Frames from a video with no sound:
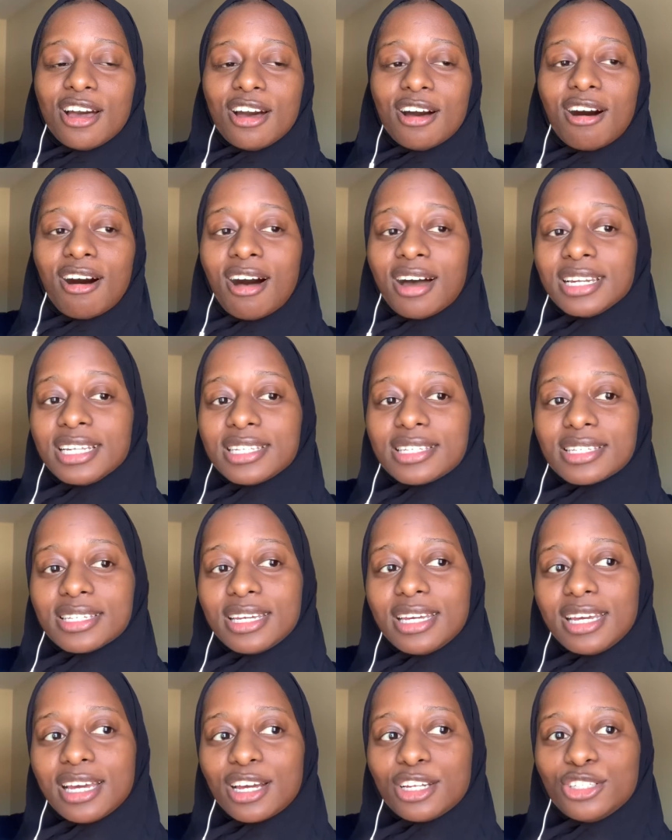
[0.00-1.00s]

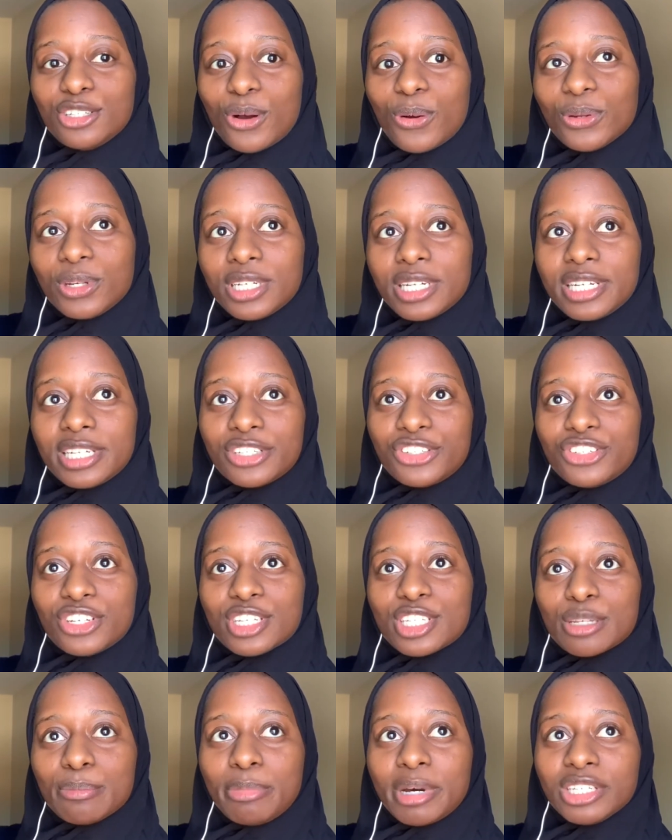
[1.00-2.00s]
Honestly, adulthood is just
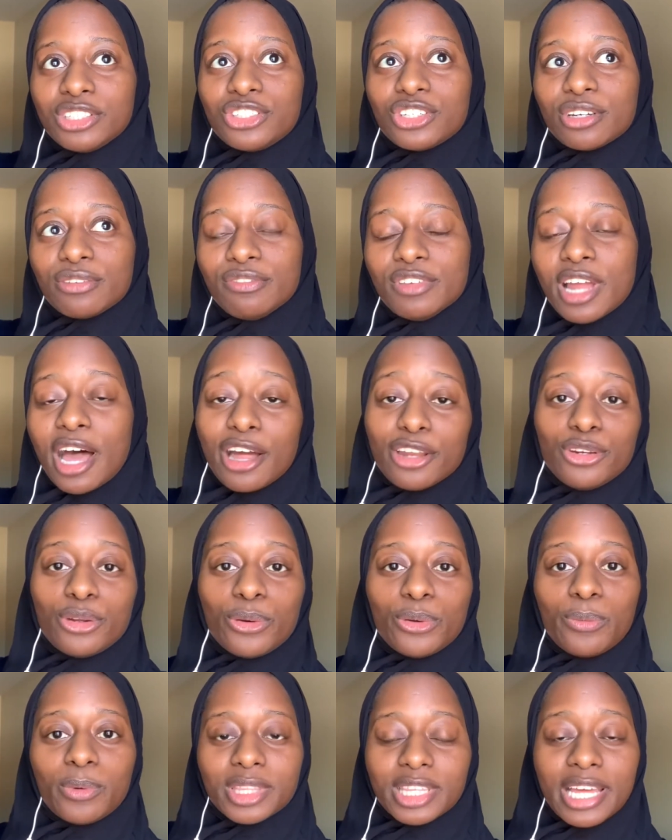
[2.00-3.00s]
a bunch of not
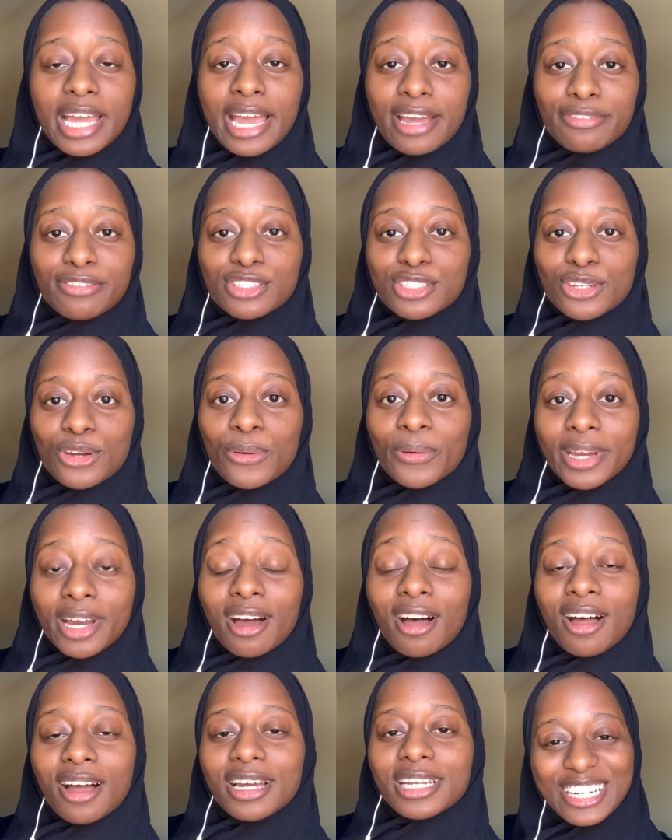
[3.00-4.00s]
knowing what the F is going
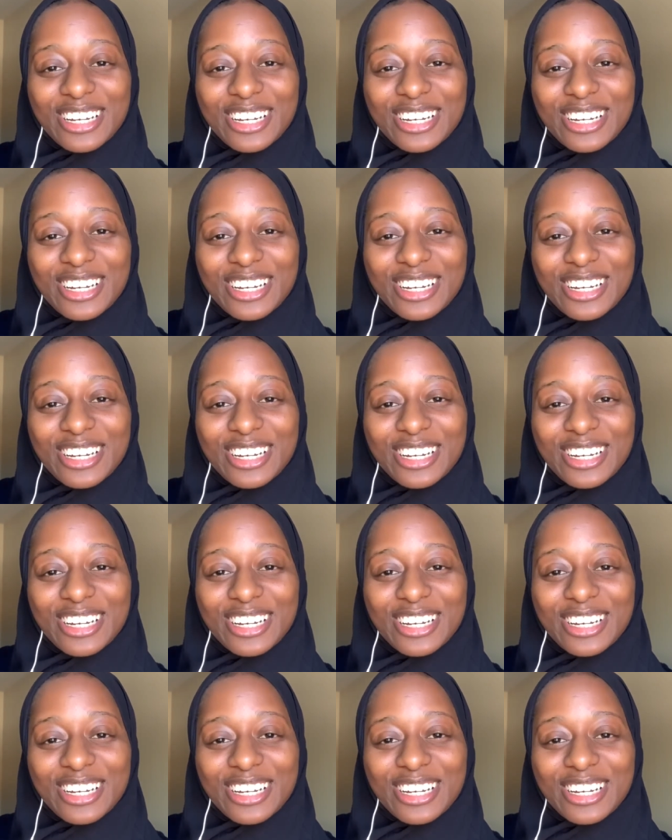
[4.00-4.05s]
on.